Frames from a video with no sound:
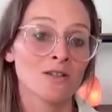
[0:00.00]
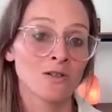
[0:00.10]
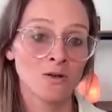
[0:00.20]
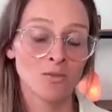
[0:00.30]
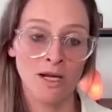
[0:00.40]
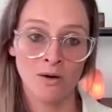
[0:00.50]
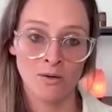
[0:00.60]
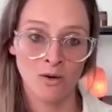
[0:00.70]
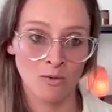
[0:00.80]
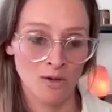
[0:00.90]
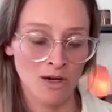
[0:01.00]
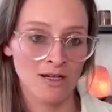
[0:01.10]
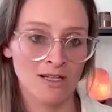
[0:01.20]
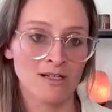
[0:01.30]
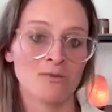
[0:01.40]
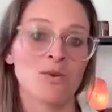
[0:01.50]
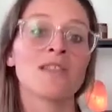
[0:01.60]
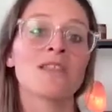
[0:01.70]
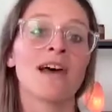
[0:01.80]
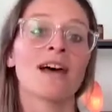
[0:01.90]
to my own home garden and
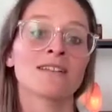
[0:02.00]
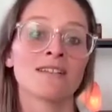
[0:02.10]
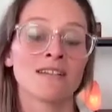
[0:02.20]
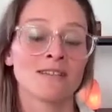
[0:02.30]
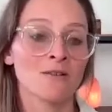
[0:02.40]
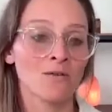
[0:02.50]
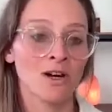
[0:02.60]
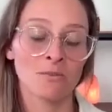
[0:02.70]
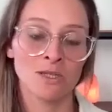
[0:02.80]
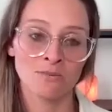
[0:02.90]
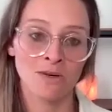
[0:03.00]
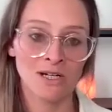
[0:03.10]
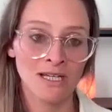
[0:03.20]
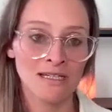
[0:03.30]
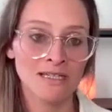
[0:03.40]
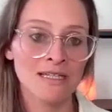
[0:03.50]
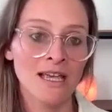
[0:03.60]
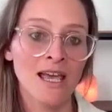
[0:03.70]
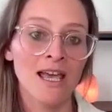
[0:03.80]
with access to farmers markets.